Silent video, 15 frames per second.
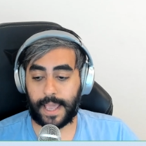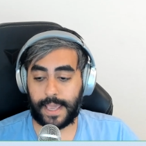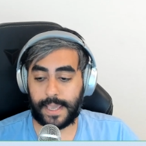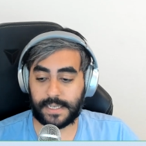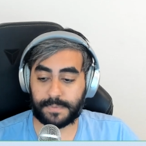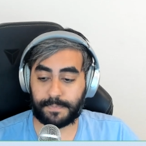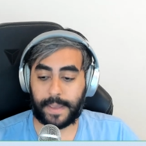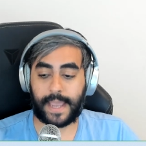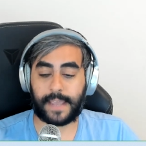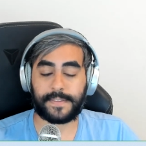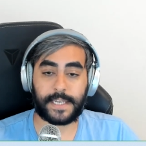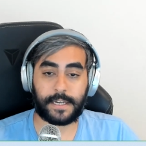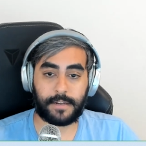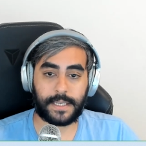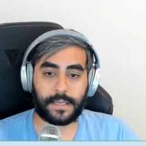
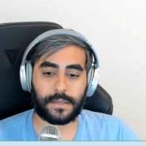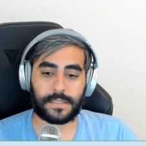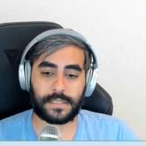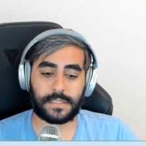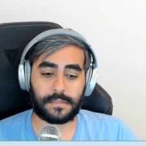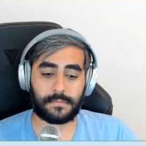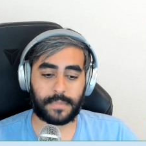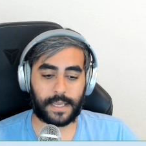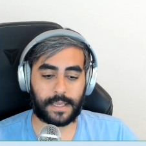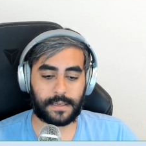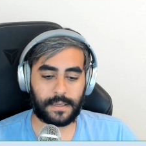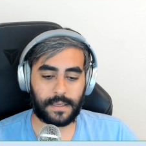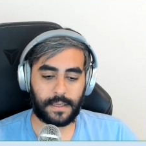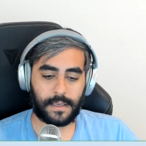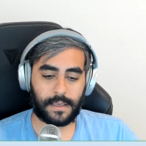expand their ecosystem
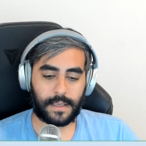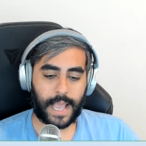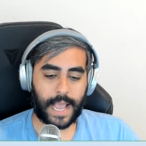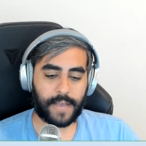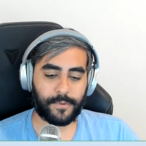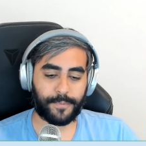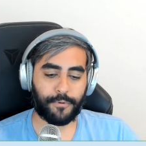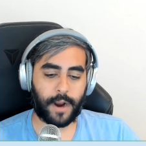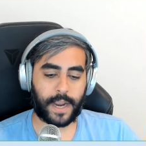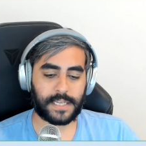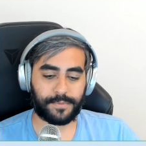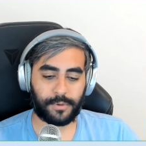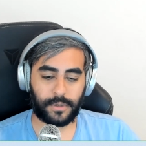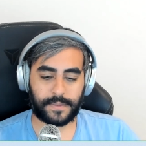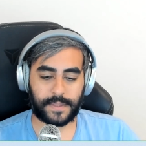and have a
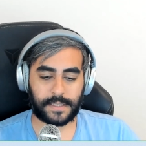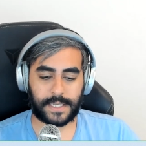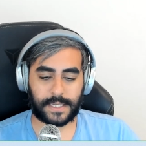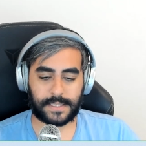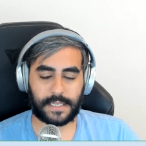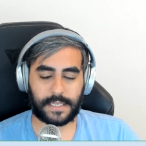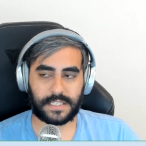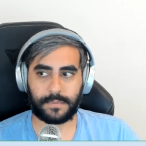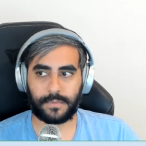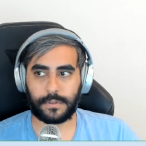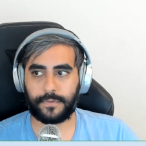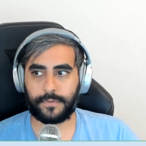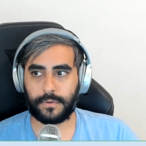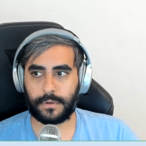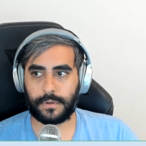price point that's
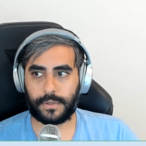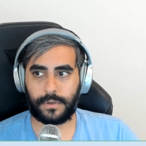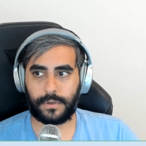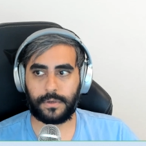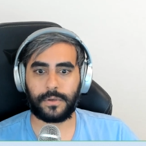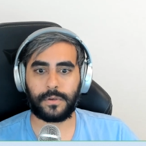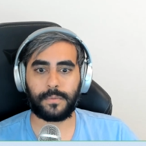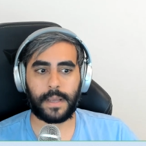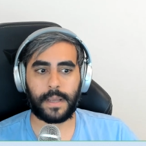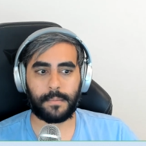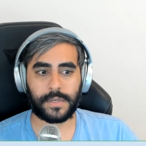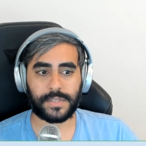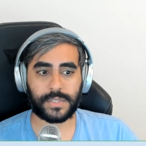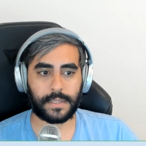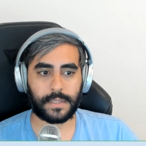accessible for new
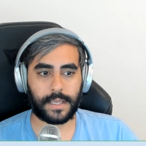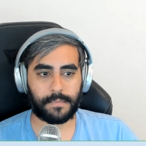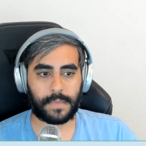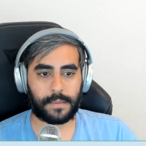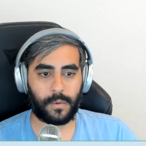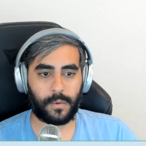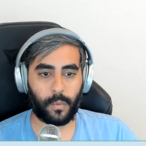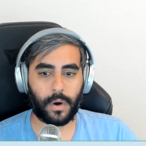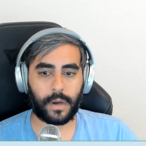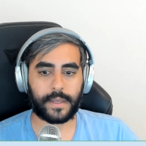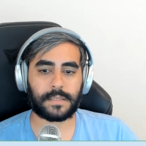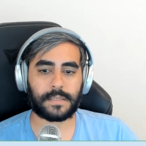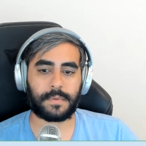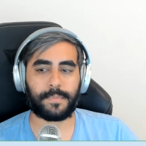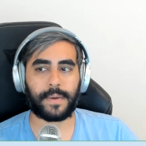members who are like maybe
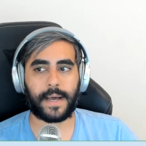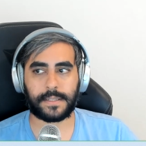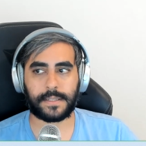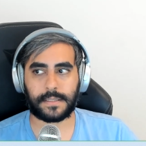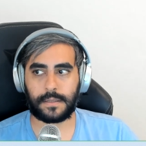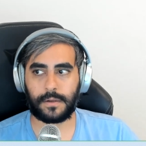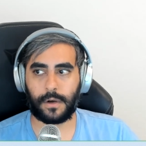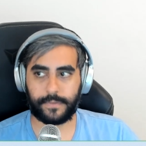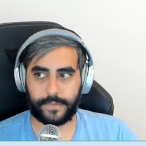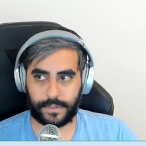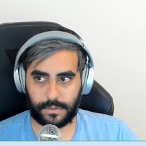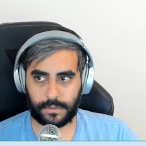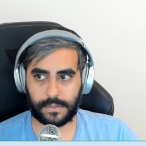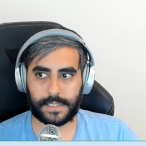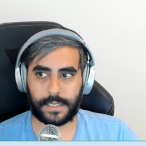wanting to be part of the
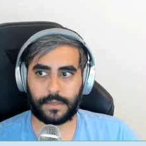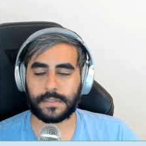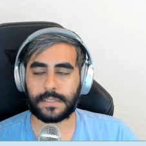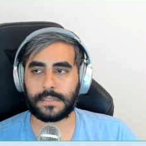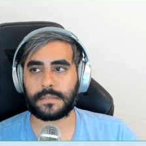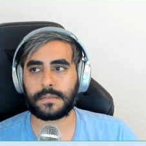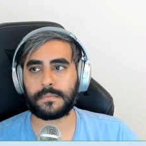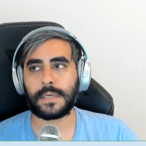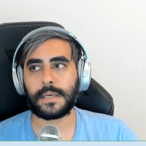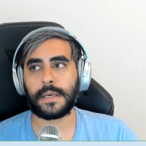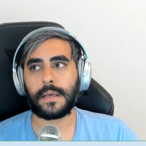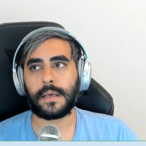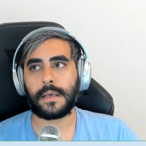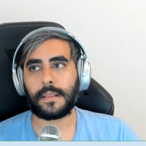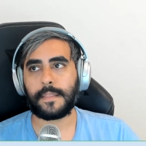Doodles ecosystem,
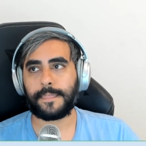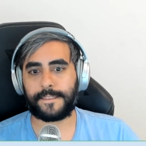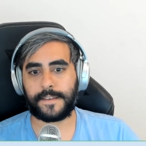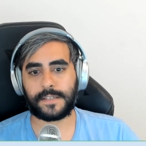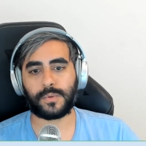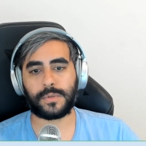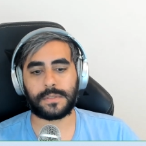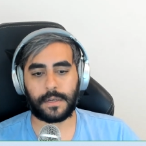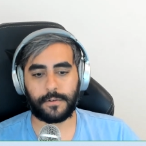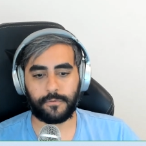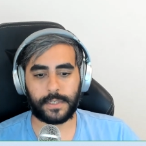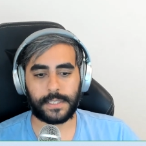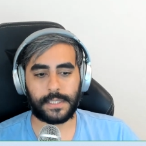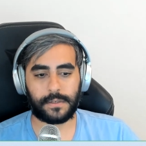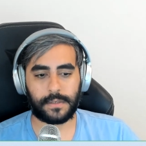this was a
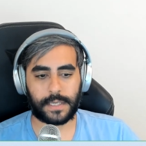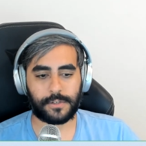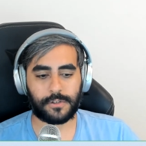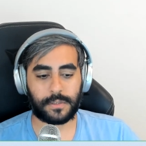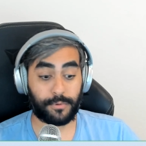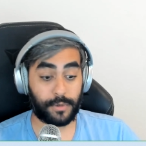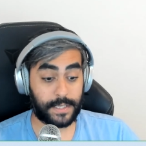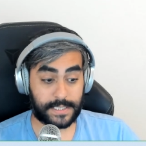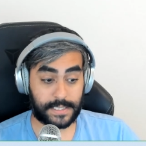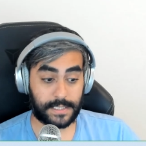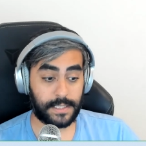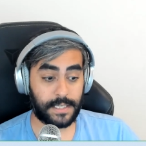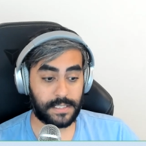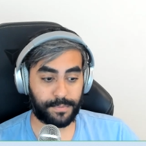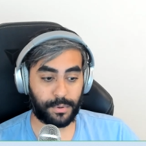really good entry point. It
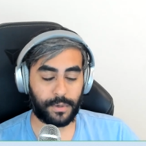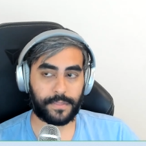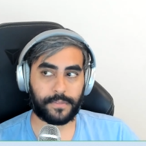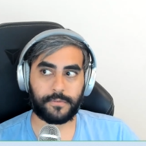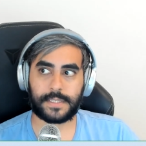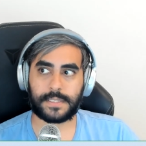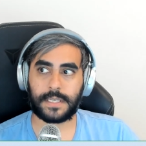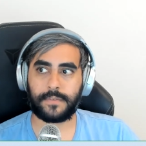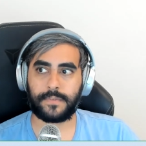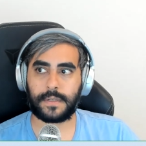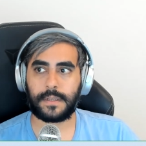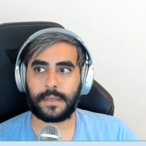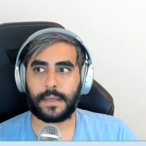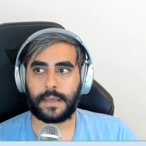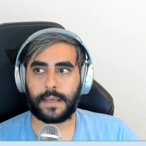still is 0.37.